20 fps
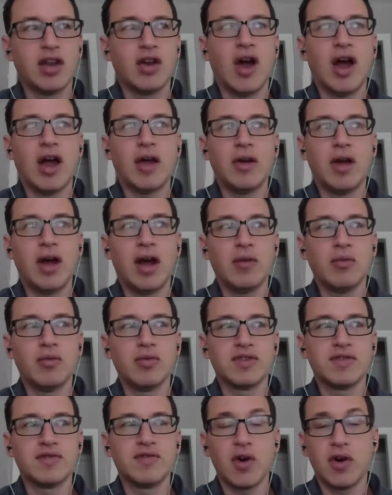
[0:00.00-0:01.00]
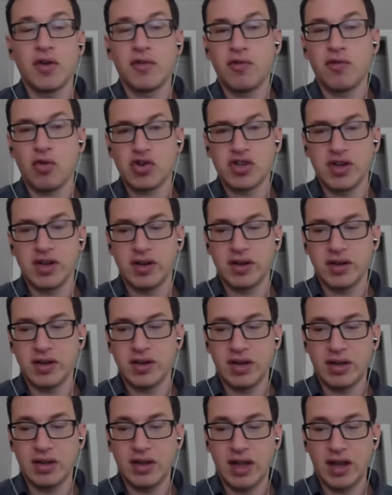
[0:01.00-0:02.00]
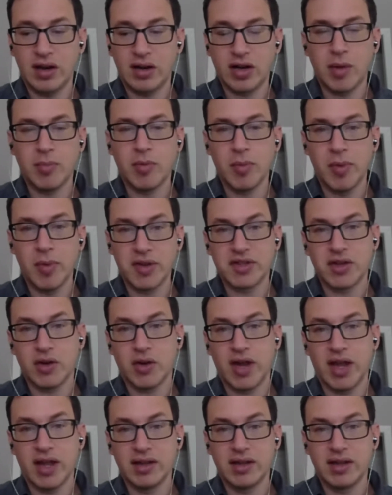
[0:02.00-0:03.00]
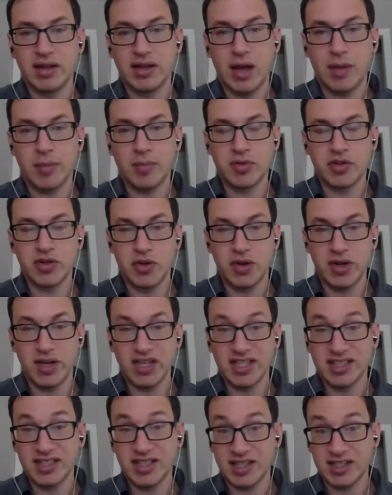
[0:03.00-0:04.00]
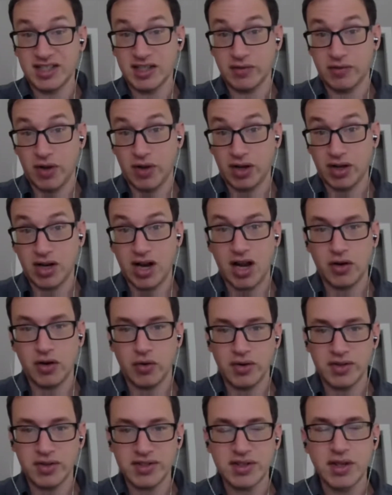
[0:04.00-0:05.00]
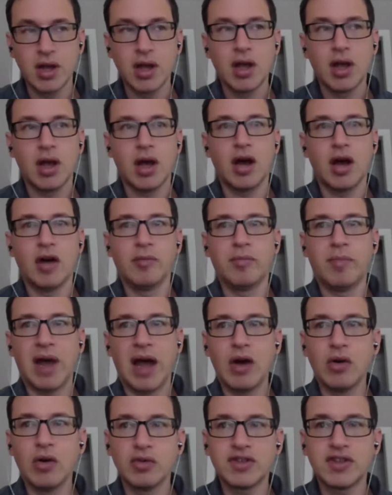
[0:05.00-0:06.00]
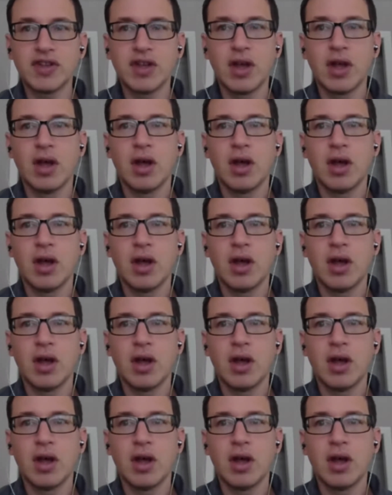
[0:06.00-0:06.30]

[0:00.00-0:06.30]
I was very fortunate in that a couple months ago, I had the opportunity to testify to Congress about